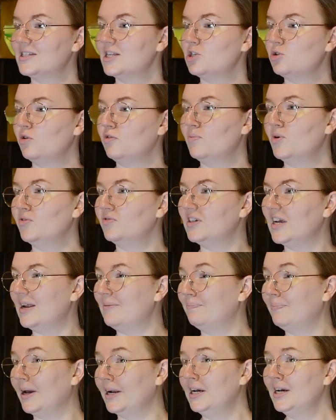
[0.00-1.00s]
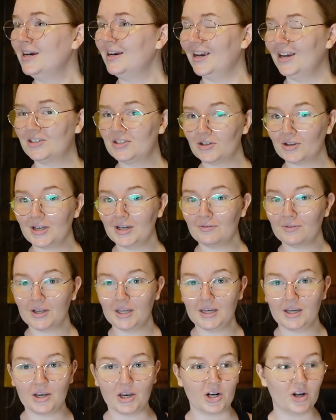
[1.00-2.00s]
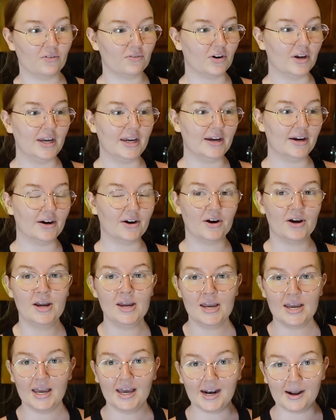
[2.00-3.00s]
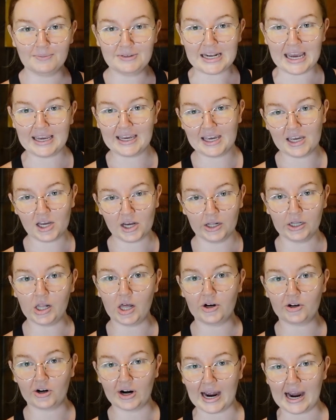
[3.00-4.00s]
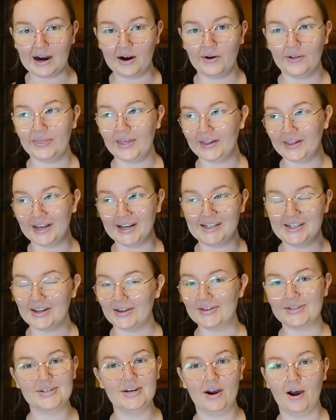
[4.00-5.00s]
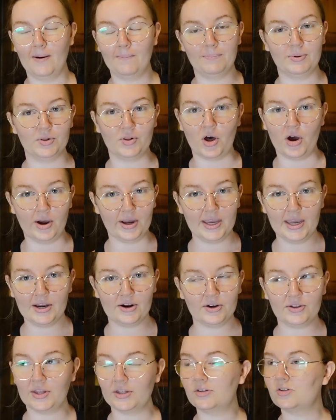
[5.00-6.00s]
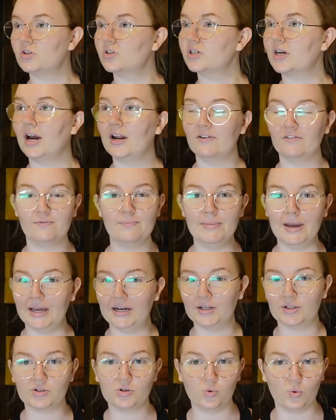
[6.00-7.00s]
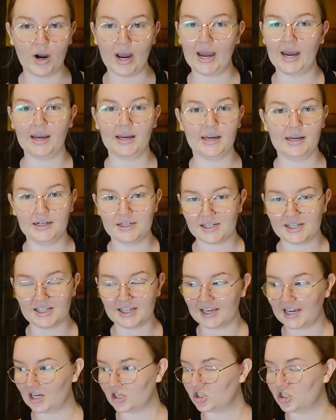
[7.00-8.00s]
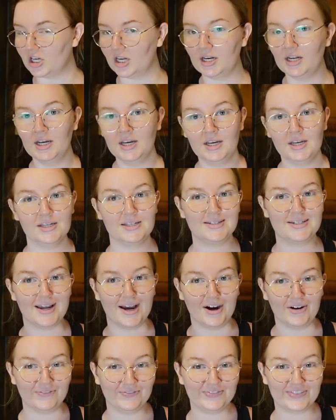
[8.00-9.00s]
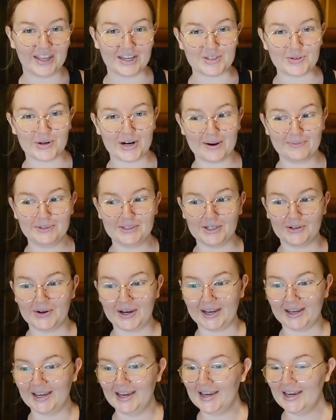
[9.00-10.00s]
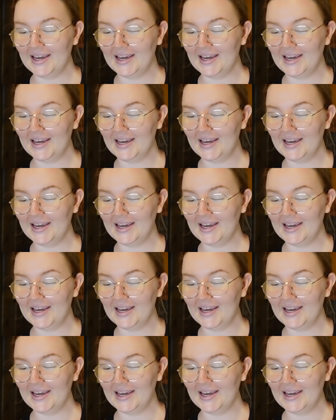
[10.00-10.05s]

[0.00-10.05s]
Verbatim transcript: since we moved in. But it's looking really good over here and I'm taking clutter out that like does not belong here. That's just kind of made its way into the kitchen. So that's what I'm doing